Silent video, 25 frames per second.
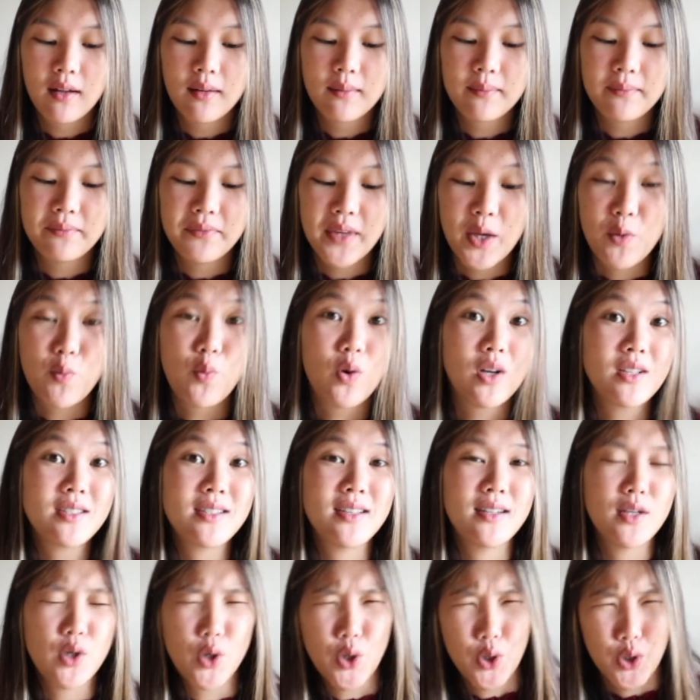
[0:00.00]
it
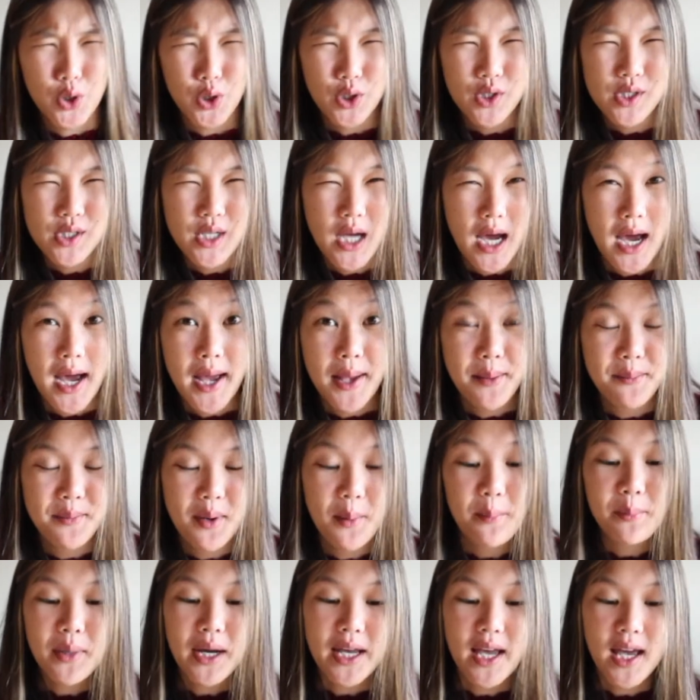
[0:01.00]
wasn't a good
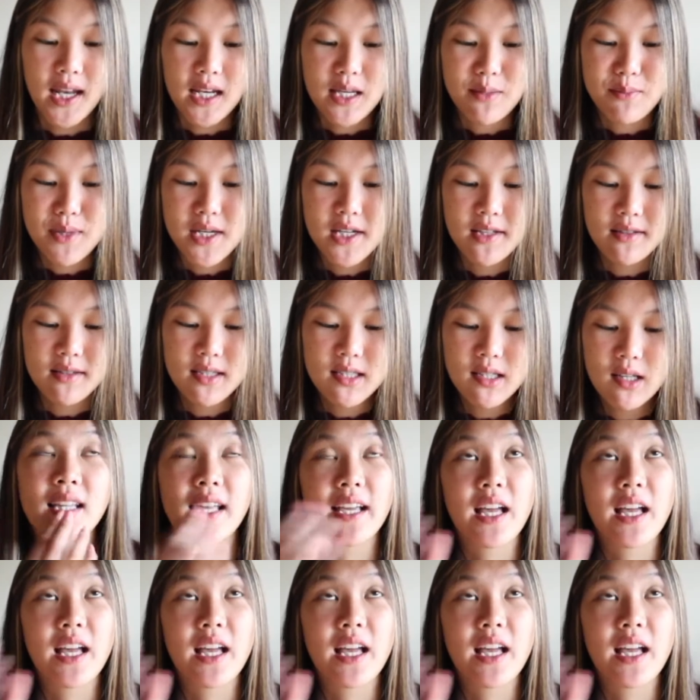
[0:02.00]
time by any means.